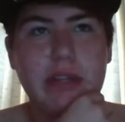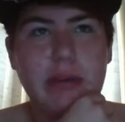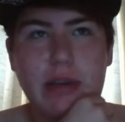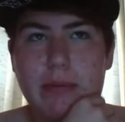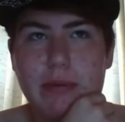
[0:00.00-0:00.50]

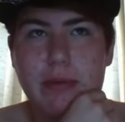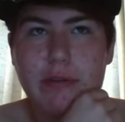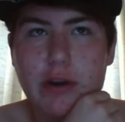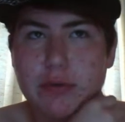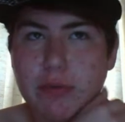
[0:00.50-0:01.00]
Like, maybe my
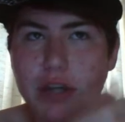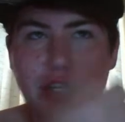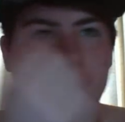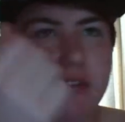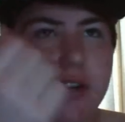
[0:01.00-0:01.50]
friend was
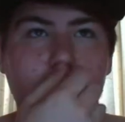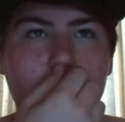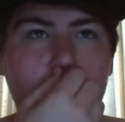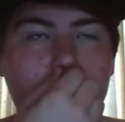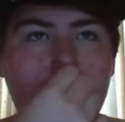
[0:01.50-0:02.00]
watching a video of
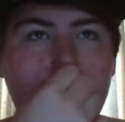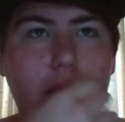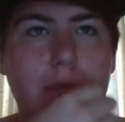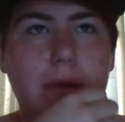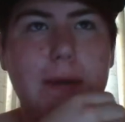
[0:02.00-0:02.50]
him.
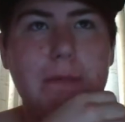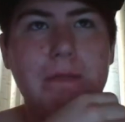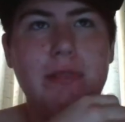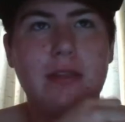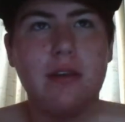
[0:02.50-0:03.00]
But
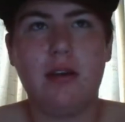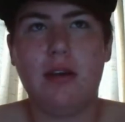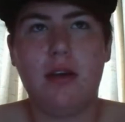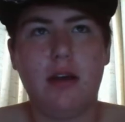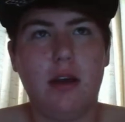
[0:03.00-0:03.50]

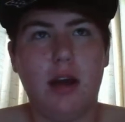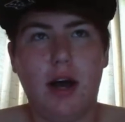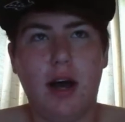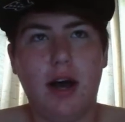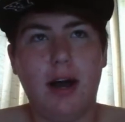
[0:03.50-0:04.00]

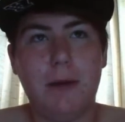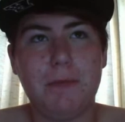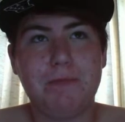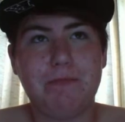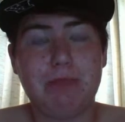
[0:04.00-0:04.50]

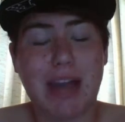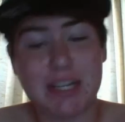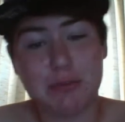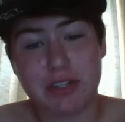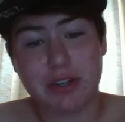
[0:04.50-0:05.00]

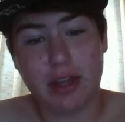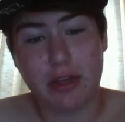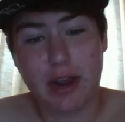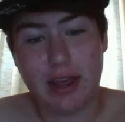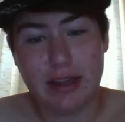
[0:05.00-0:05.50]
Passwords, on the
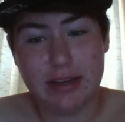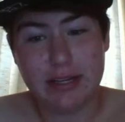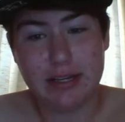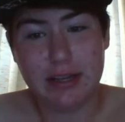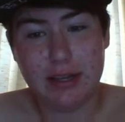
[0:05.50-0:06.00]
other hand,
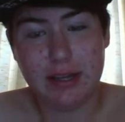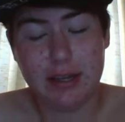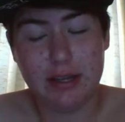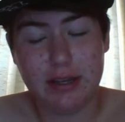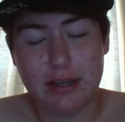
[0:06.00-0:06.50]

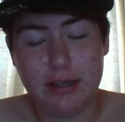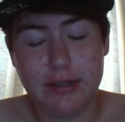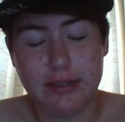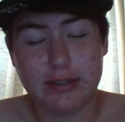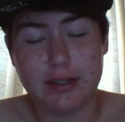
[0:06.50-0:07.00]

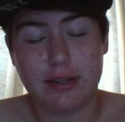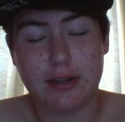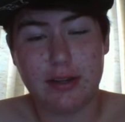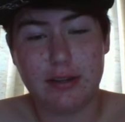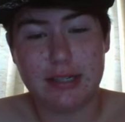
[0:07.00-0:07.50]
is
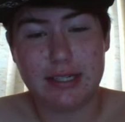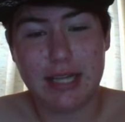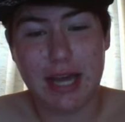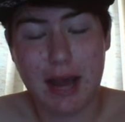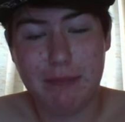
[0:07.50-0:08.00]

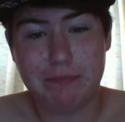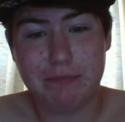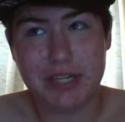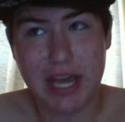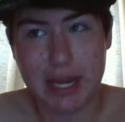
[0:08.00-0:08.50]
top
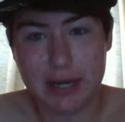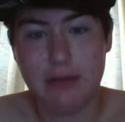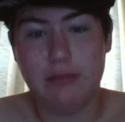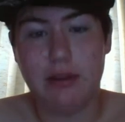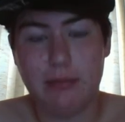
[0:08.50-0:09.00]
10
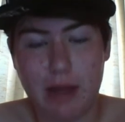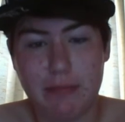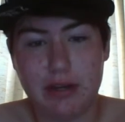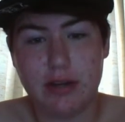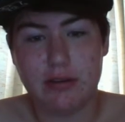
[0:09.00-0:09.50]
in my
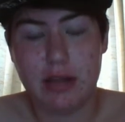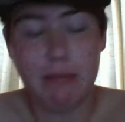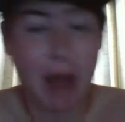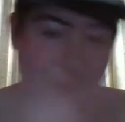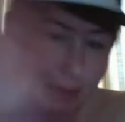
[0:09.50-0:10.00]
opinion. In
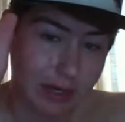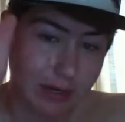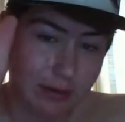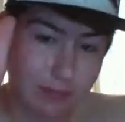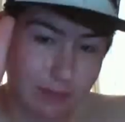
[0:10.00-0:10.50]
my opinion.
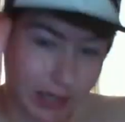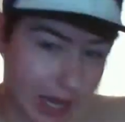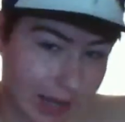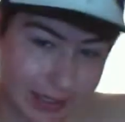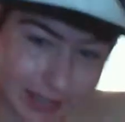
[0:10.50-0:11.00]

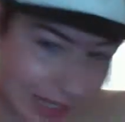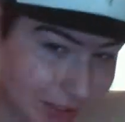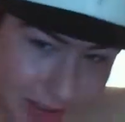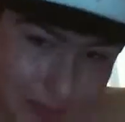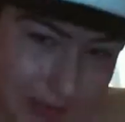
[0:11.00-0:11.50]
Again, that is
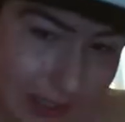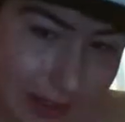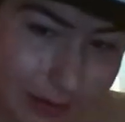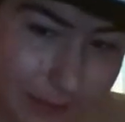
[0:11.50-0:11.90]
just me.